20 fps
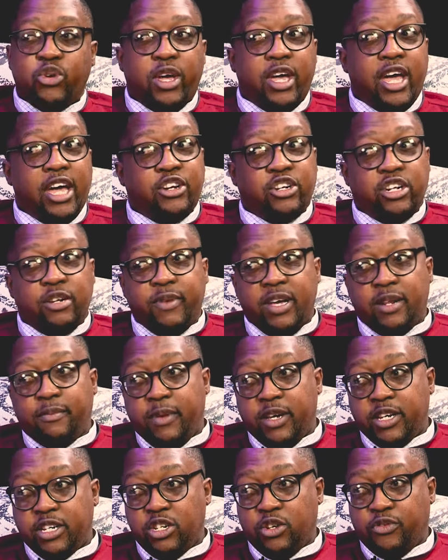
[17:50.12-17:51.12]
you actually made
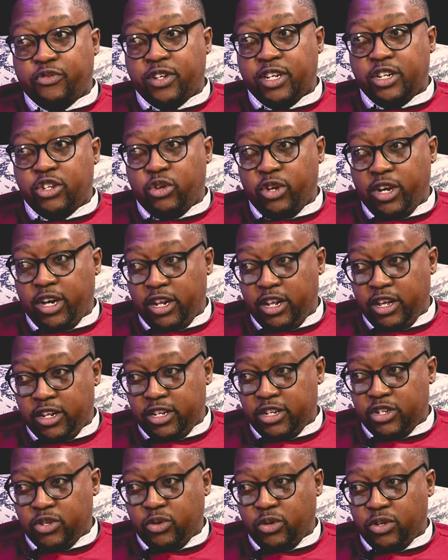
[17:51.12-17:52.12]
mention of it in your earlier
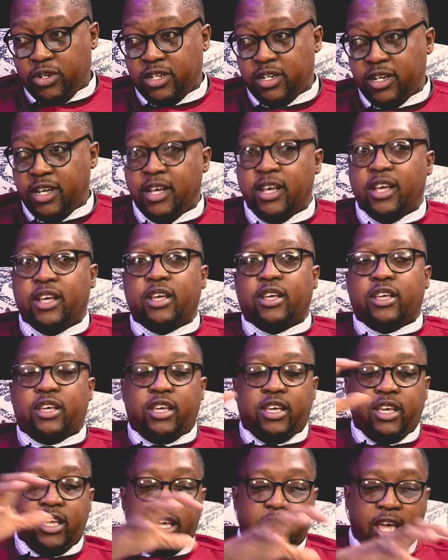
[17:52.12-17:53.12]
discourse.
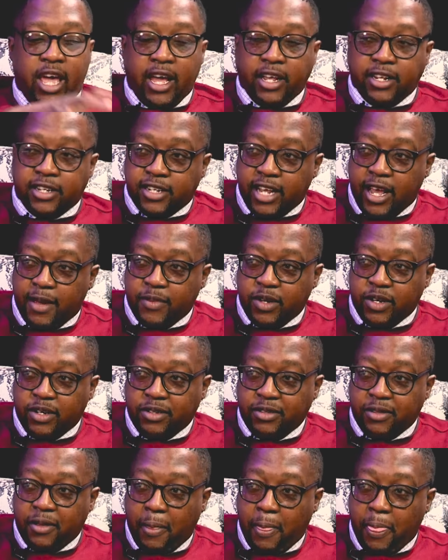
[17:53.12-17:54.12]
He had
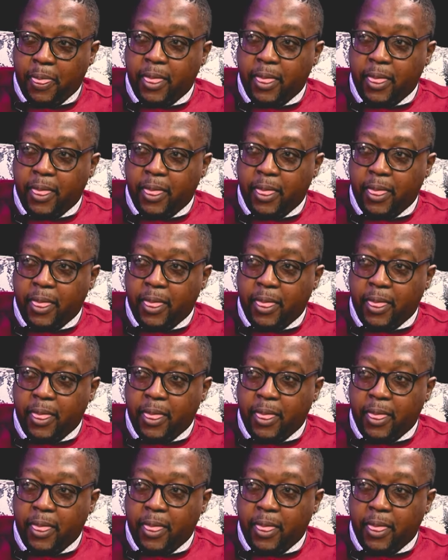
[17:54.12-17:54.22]
Samuel.